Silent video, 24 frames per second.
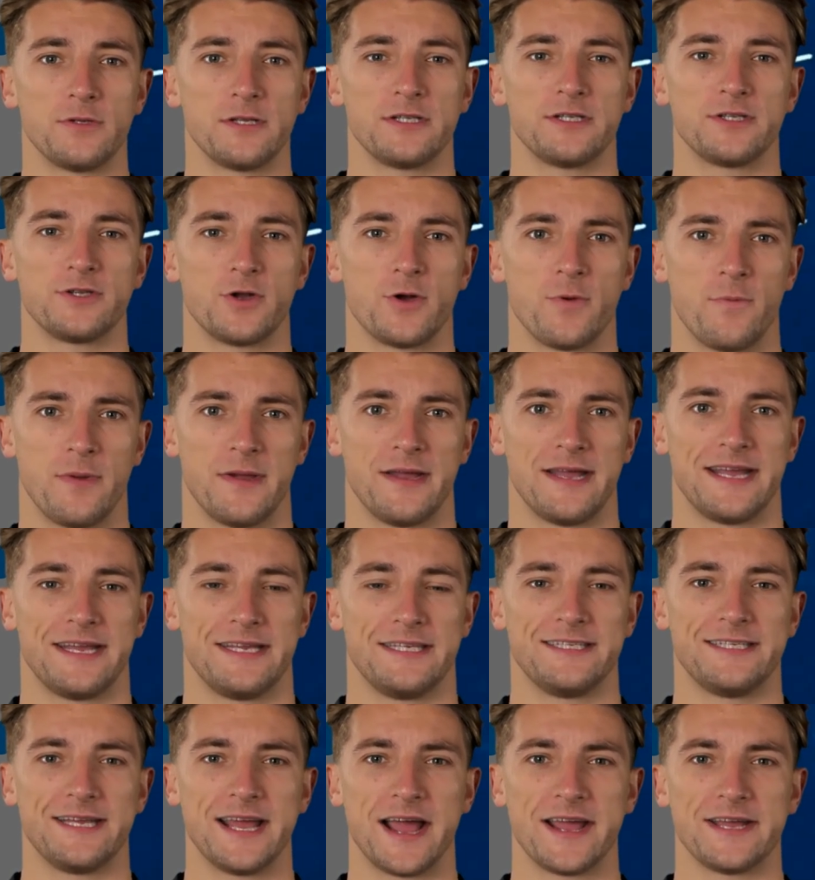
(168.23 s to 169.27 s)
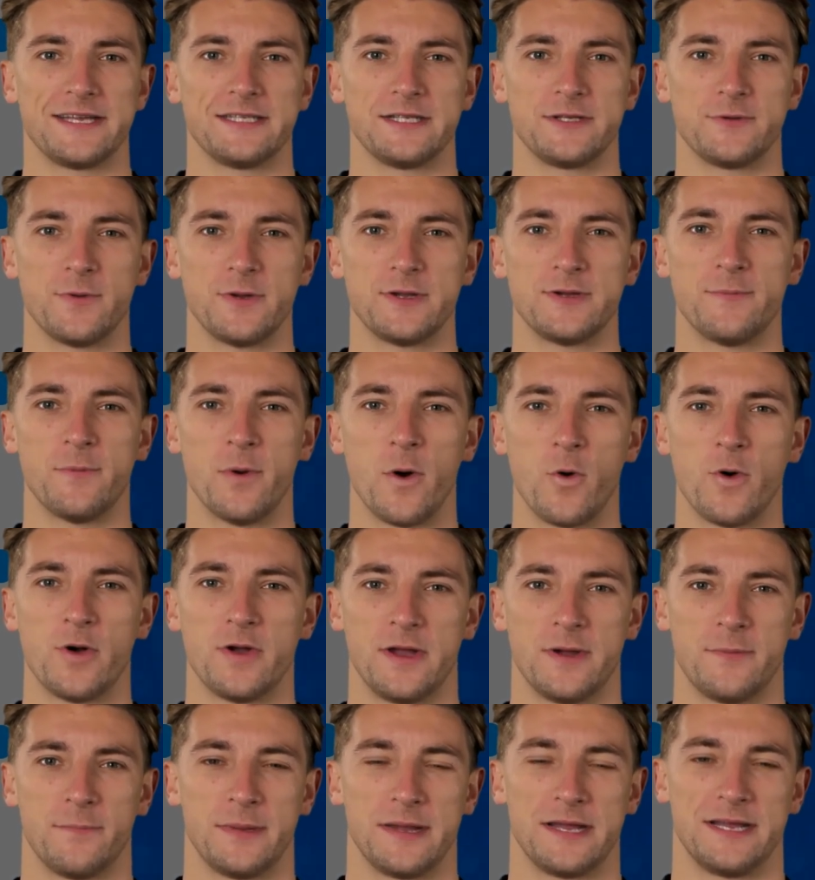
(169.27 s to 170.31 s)
to determine the exact switch
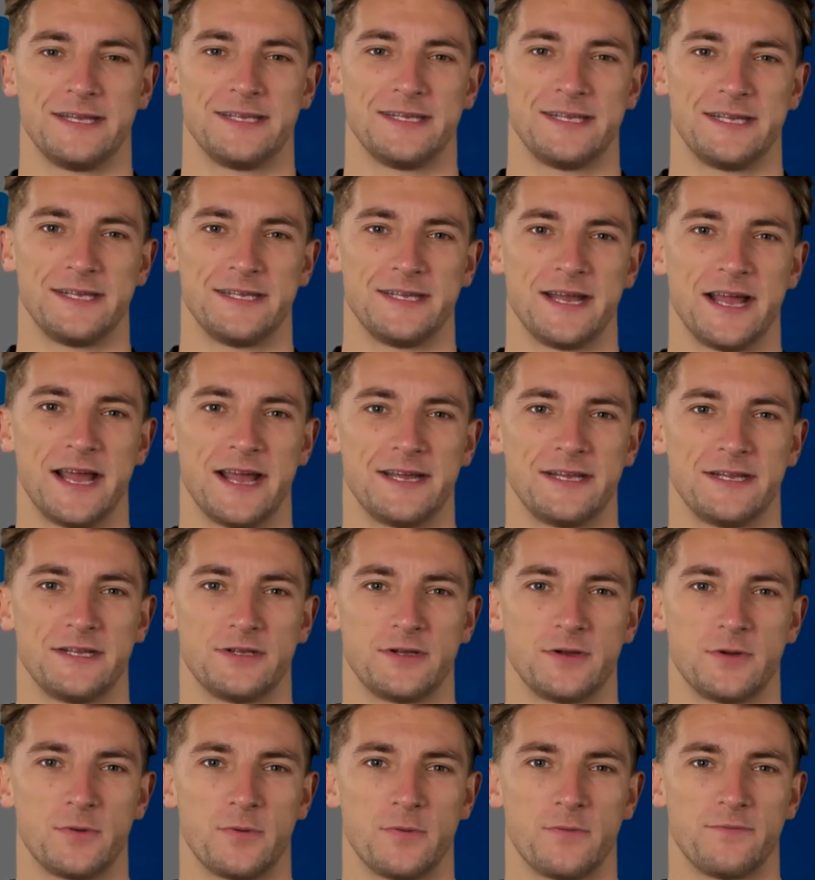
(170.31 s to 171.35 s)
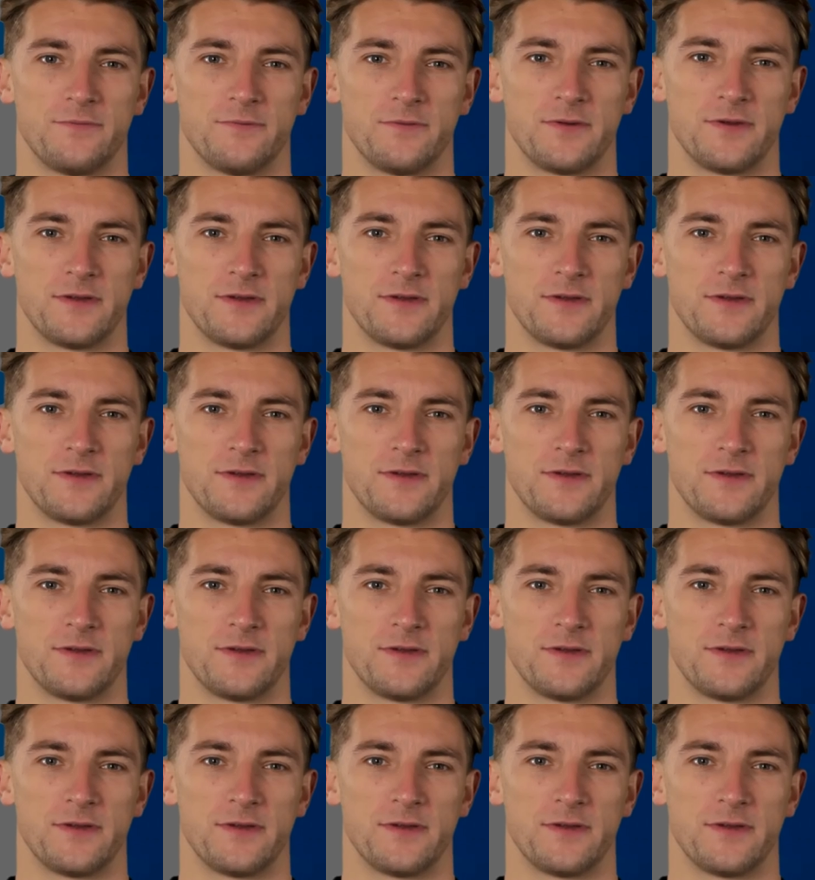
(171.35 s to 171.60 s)
port the PC is connected to.